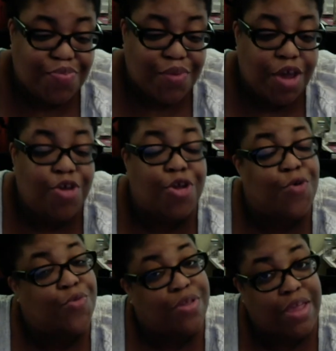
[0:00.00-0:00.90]

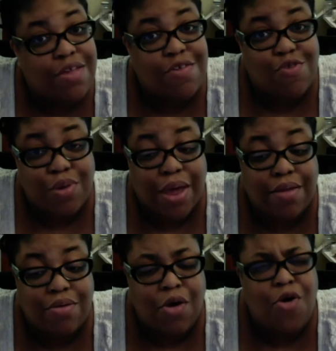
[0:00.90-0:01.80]
the things that you got to
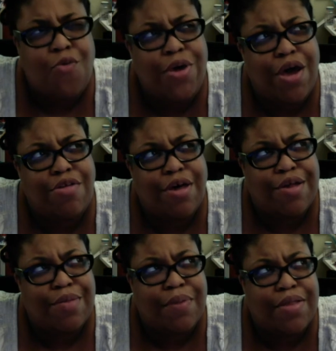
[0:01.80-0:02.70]
do. Oh, we are
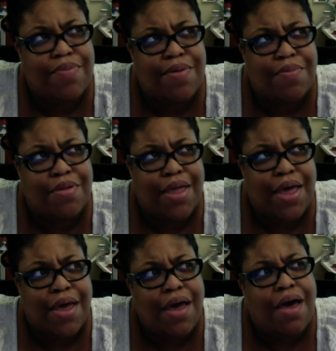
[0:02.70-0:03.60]
talking about the people
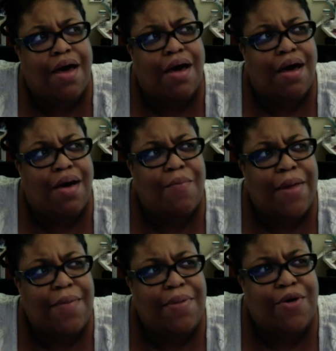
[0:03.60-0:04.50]
that
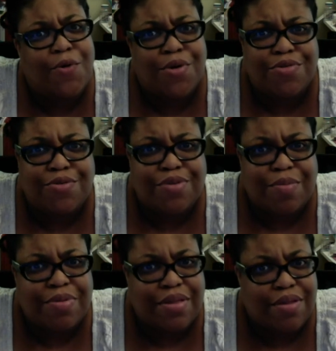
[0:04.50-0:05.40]
may be going through
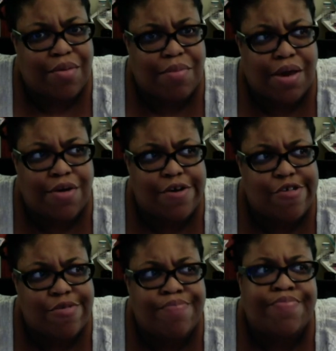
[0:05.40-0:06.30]
something in their
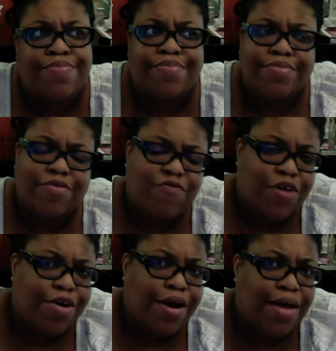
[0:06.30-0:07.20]
marriage.
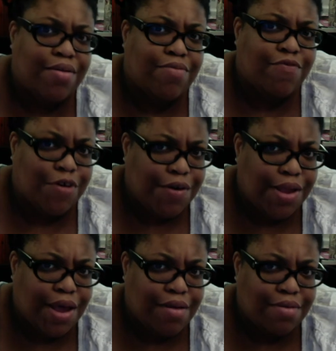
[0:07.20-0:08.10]
Figure it
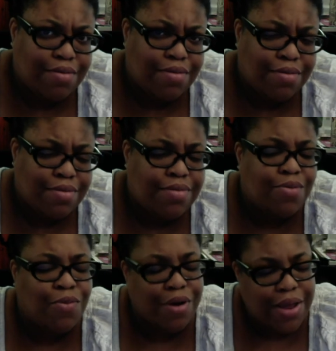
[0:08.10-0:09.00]
out,
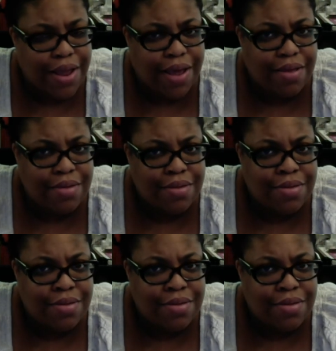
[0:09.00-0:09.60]
work it out,